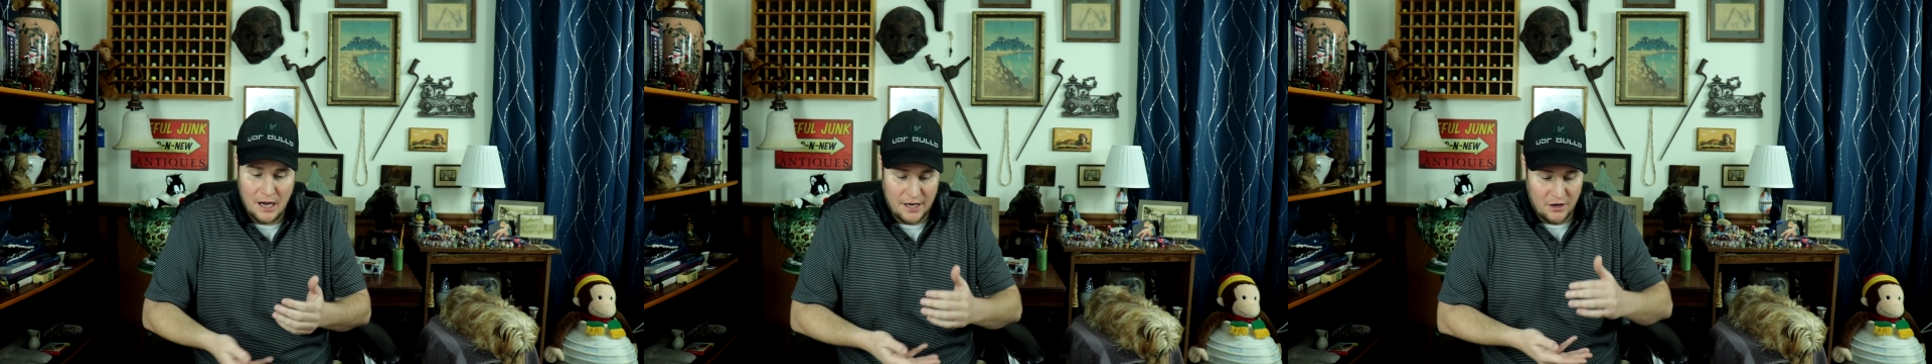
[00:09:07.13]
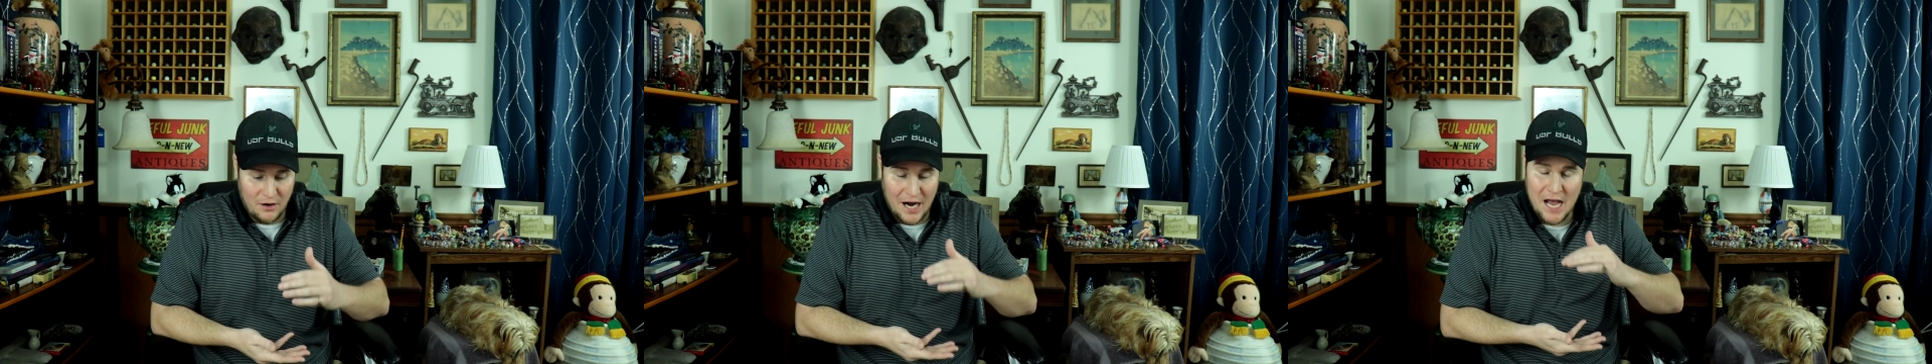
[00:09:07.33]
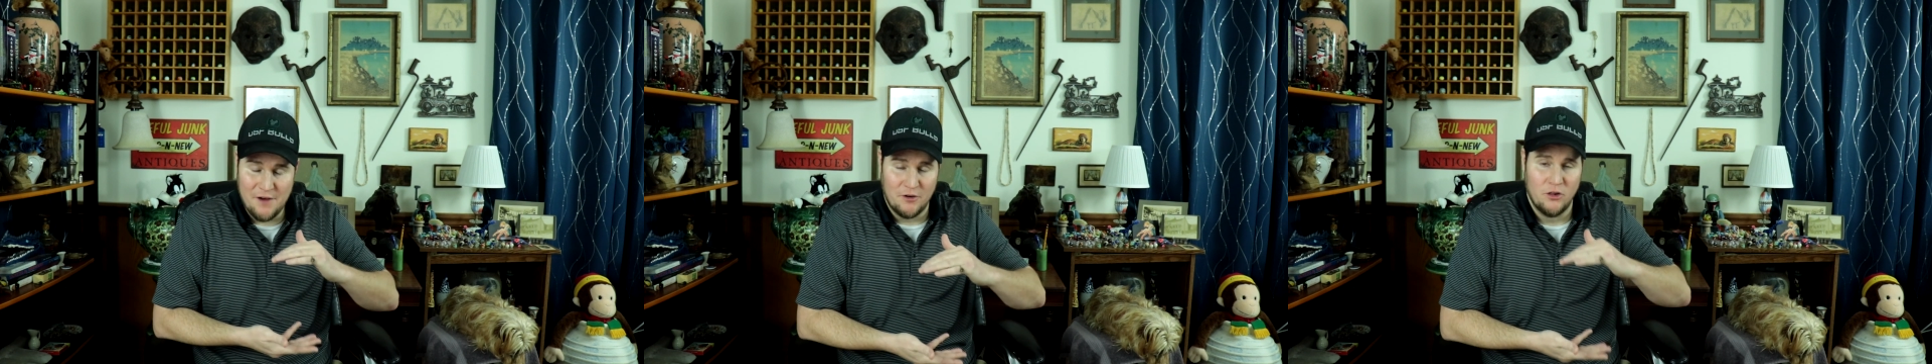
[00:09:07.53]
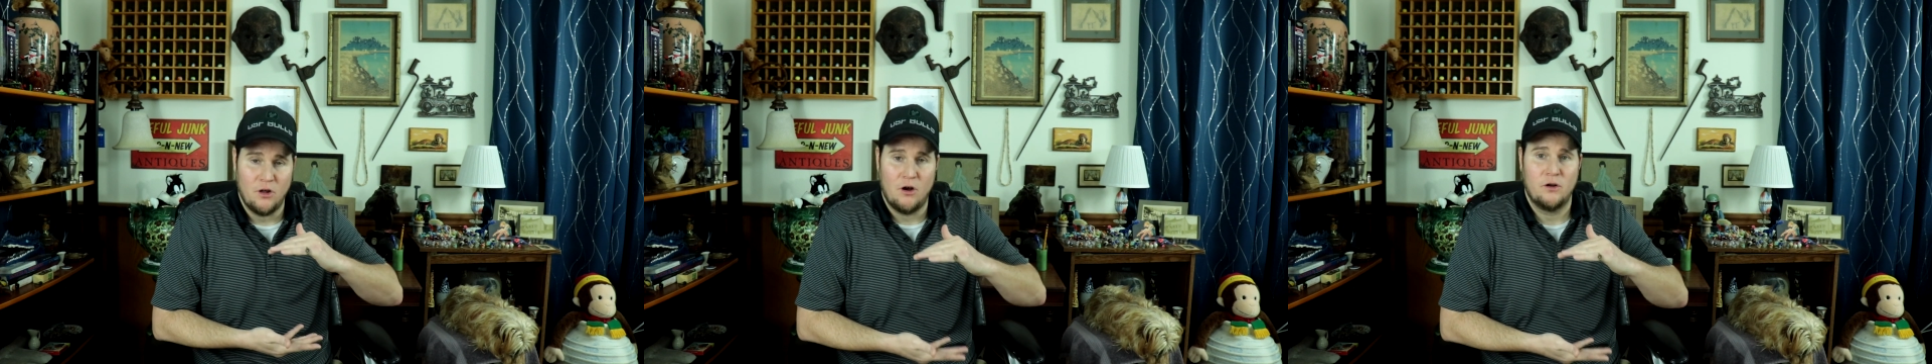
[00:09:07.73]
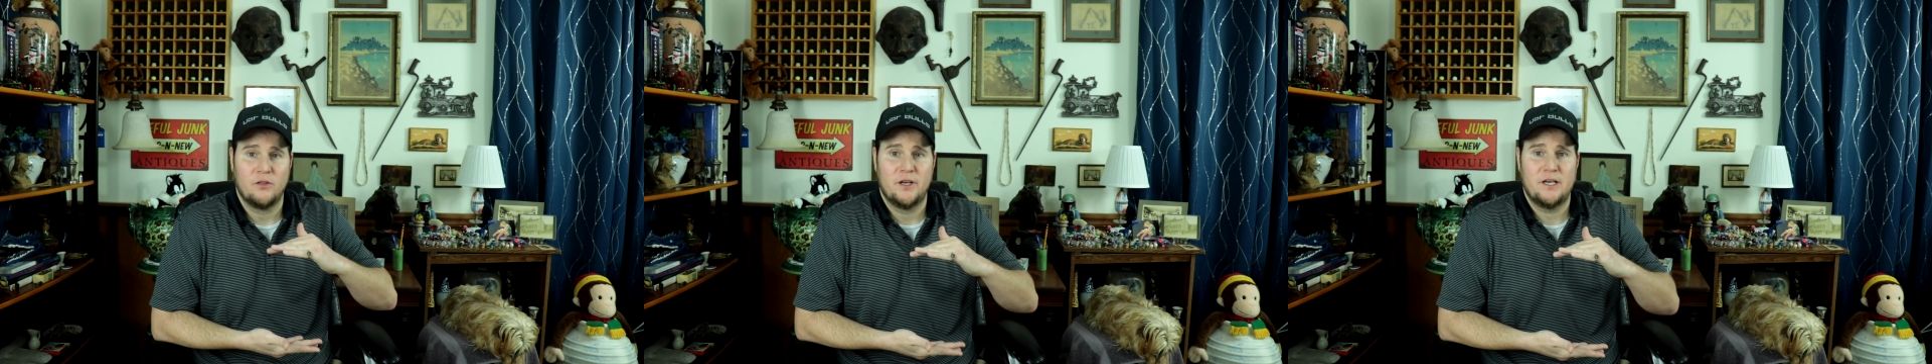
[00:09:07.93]
I have a
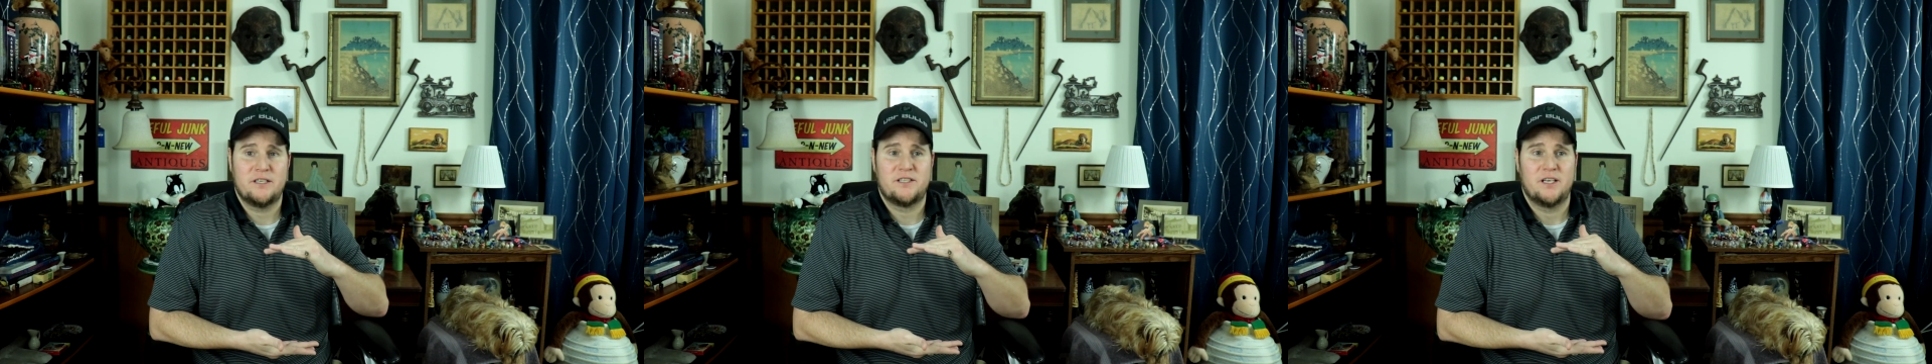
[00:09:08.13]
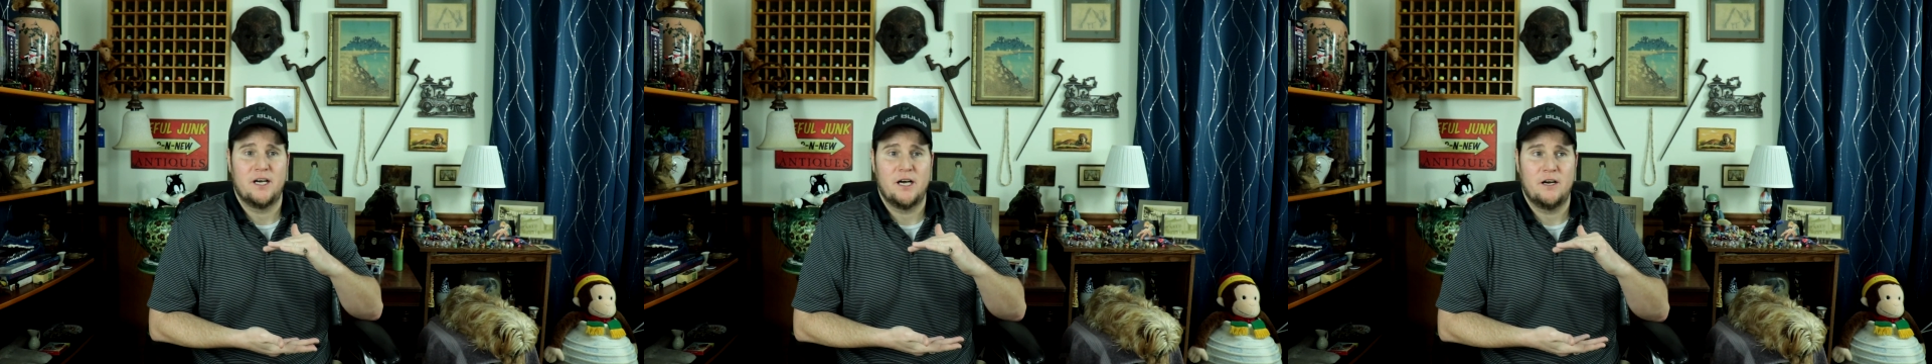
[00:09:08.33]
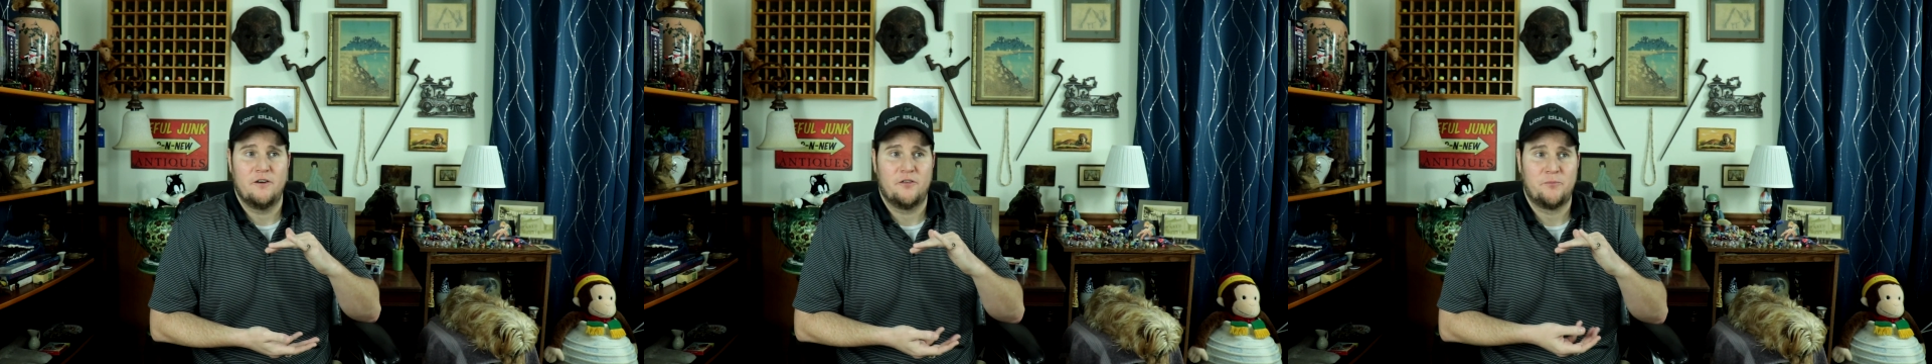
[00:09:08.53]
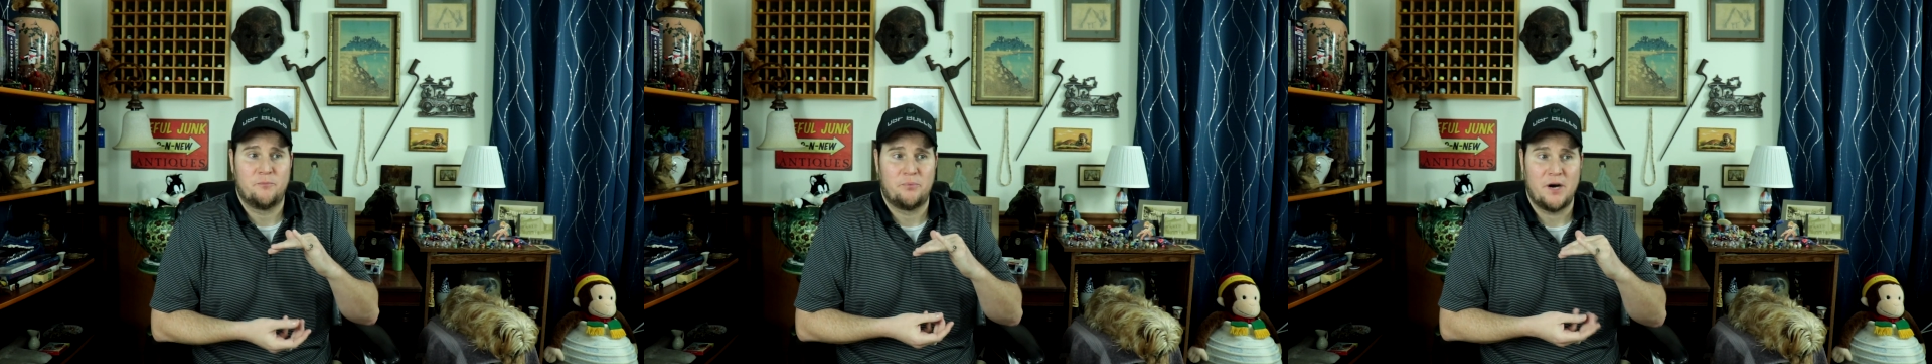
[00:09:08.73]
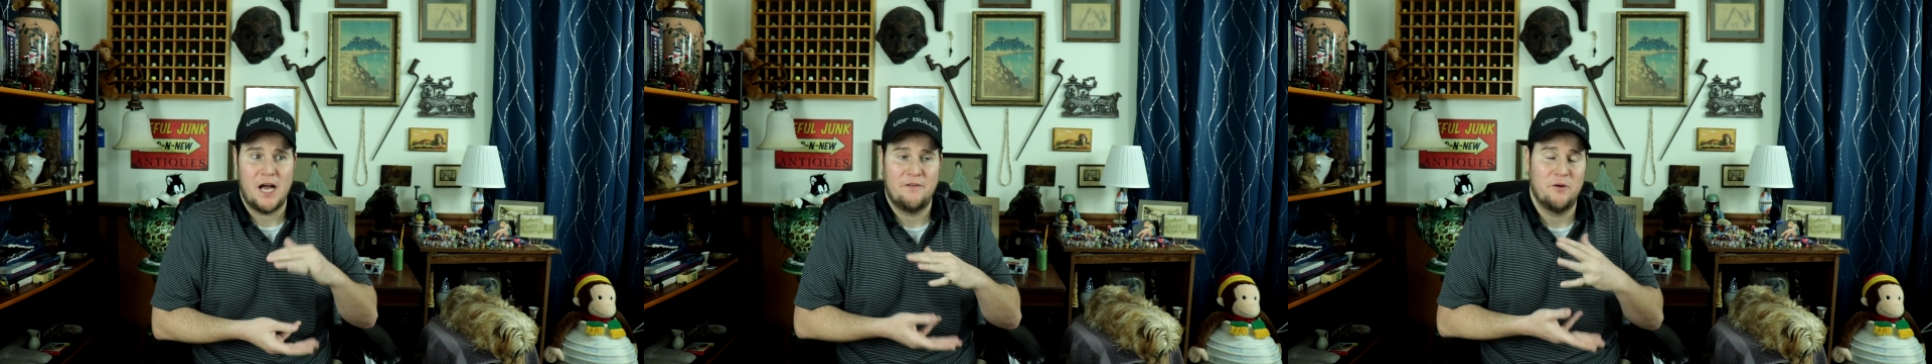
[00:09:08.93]
long list of
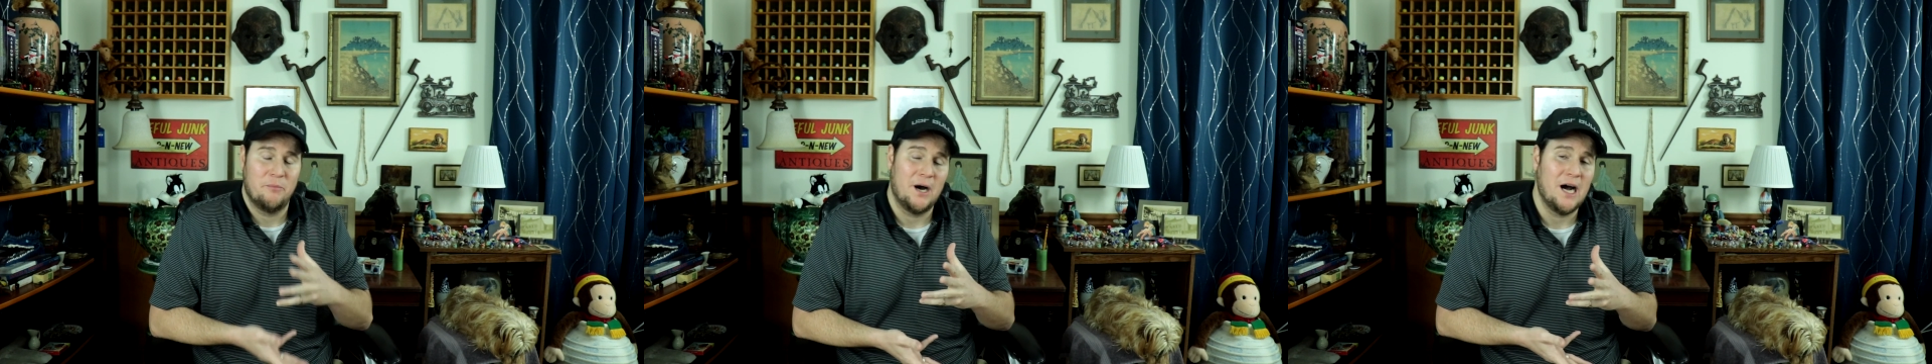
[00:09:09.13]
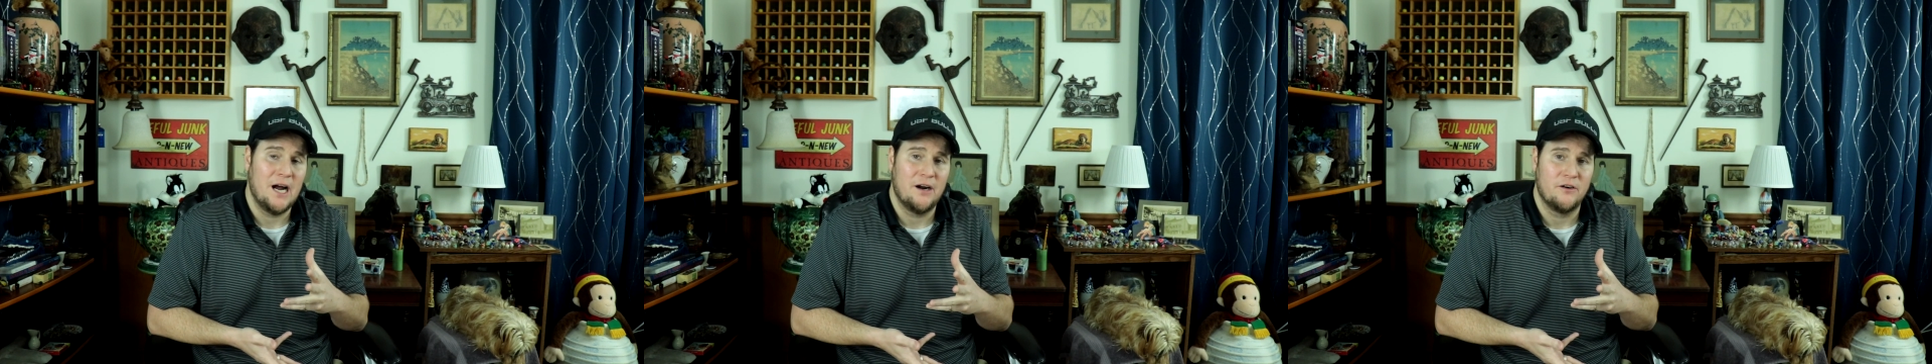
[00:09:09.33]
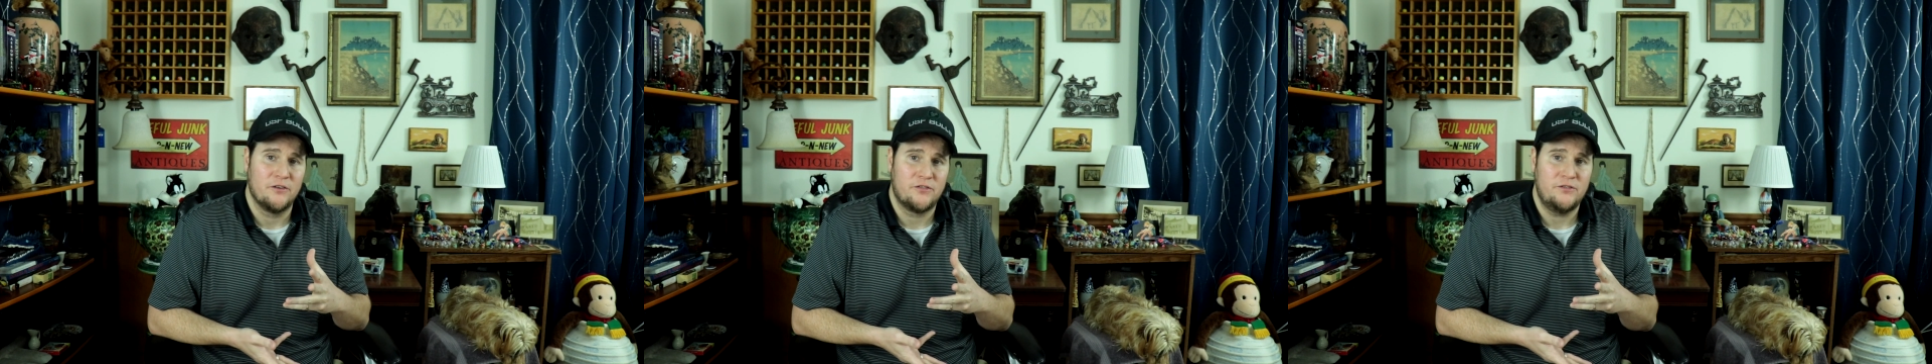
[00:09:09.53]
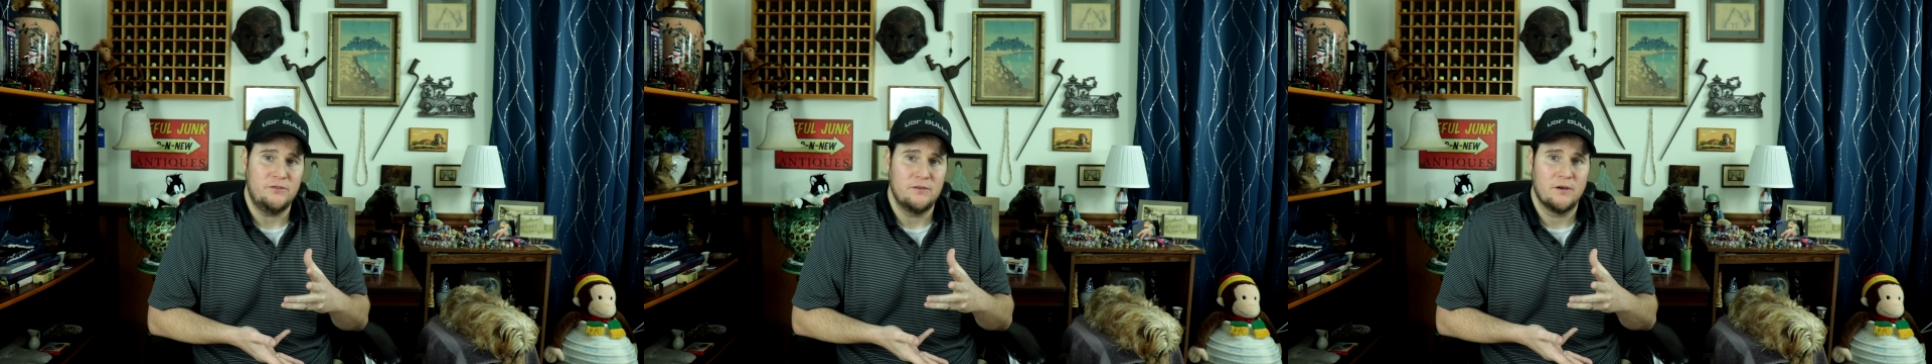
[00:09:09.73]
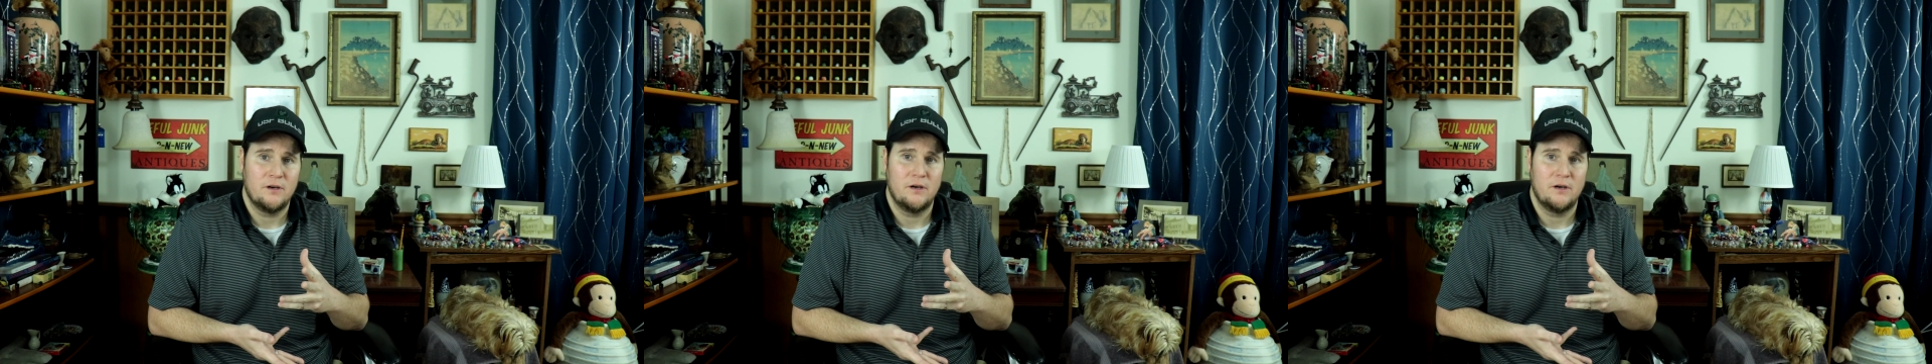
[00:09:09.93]
private buyers